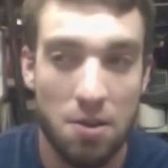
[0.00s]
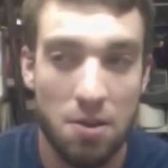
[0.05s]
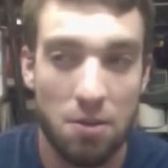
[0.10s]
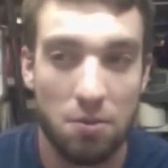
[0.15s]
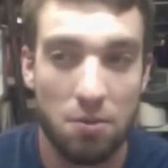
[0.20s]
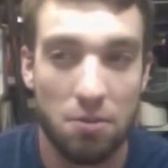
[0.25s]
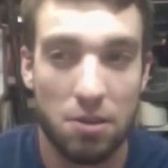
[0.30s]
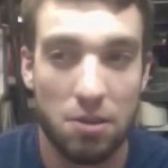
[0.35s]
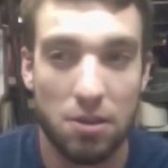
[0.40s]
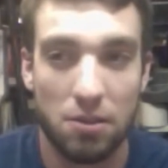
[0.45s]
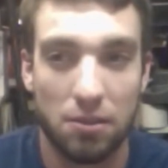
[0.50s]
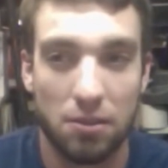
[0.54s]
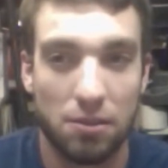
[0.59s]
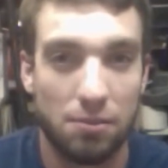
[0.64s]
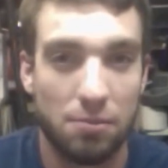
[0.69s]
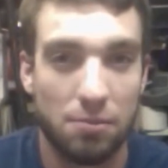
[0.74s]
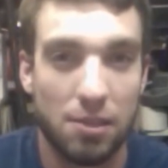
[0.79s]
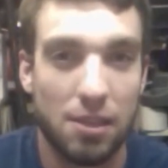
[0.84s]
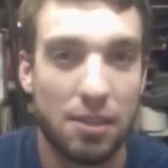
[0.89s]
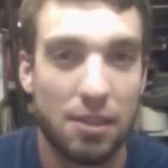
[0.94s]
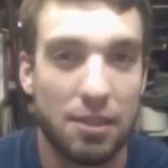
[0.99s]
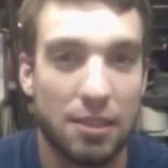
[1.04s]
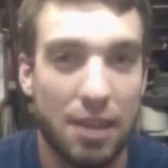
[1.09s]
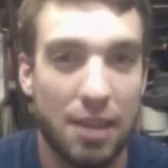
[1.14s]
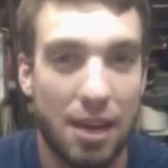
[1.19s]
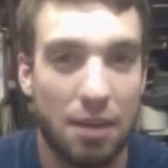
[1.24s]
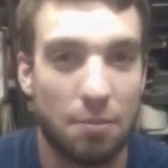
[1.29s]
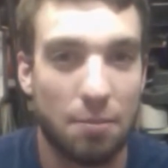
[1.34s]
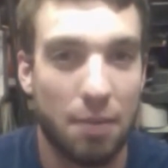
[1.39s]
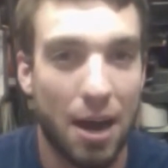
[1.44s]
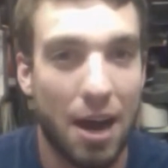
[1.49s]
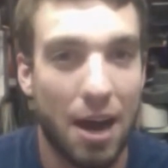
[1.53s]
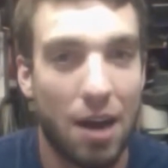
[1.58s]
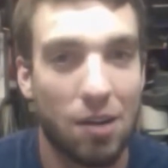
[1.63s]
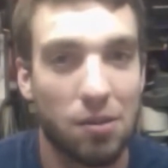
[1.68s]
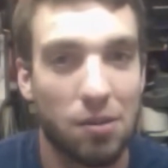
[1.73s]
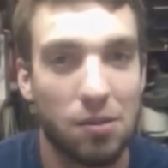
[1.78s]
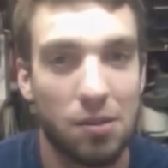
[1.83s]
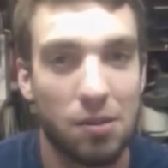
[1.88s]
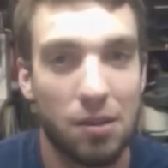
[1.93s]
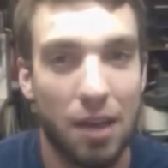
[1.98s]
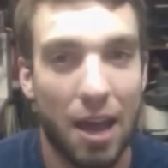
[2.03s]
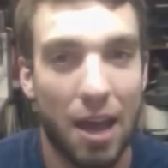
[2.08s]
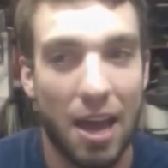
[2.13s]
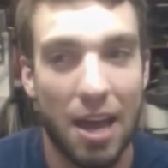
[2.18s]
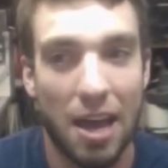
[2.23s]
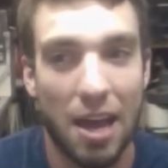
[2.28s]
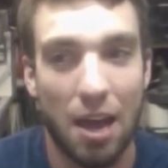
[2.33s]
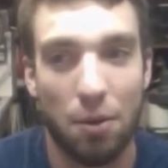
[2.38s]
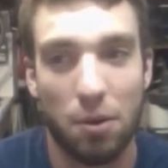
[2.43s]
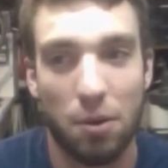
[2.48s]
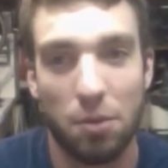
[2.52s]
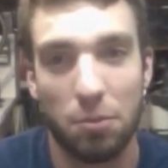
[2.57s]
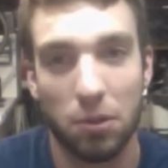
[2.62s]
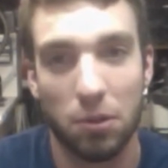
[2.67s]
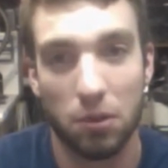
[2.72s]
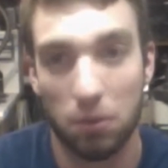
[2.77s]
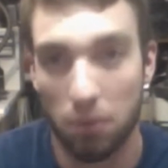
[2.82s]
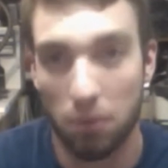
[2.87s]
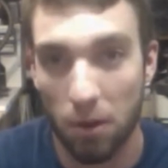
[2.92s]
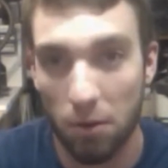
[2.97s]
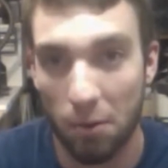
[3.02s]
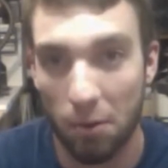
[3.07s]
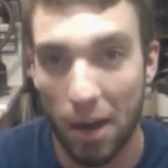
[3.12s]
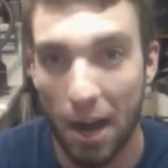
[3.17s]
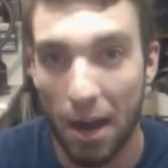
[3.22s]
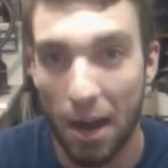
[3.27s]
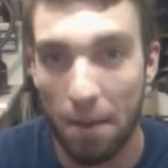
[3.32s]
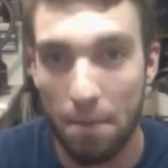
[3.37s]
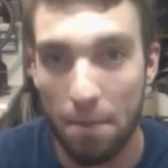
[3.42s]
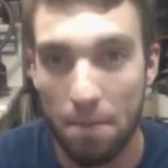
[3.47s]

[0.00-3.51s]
Well, to me, it's not about, hey, I want to build a robot.